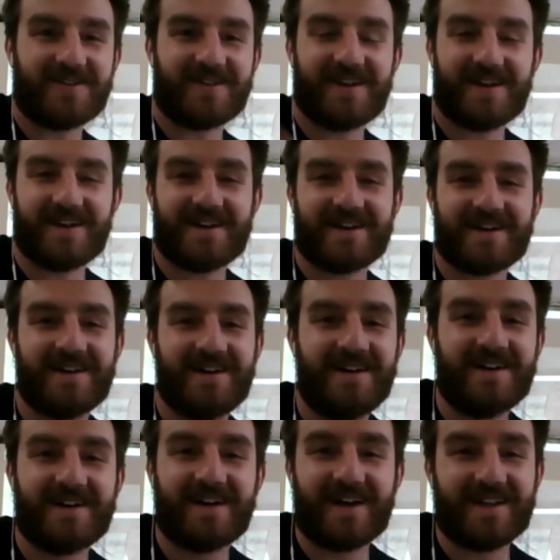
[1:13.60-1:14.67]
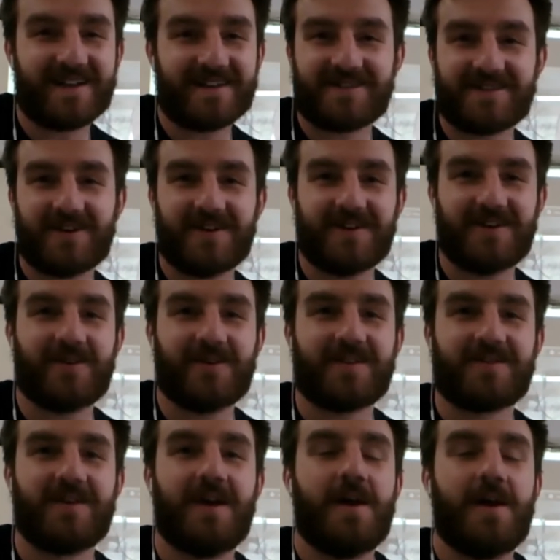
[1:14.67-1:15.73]
Yeah. I like started doing this.
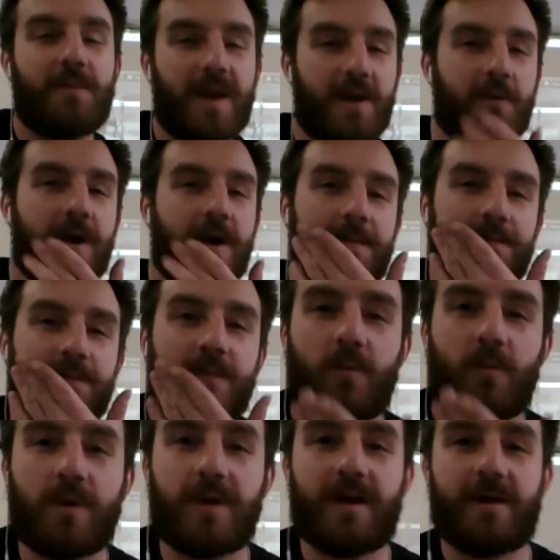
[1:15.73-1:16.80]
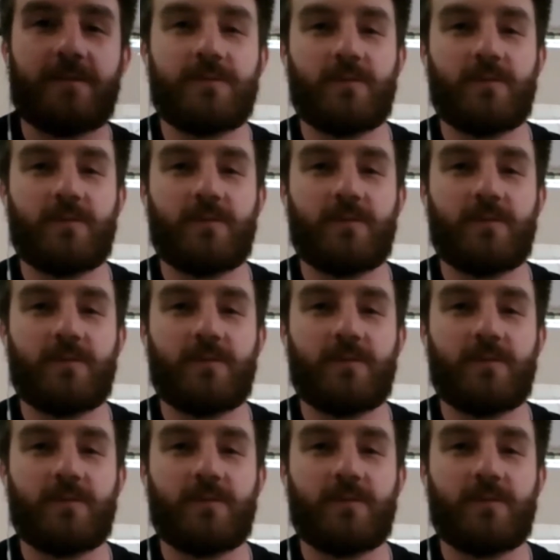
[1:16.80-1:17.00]
But anyway, what I'm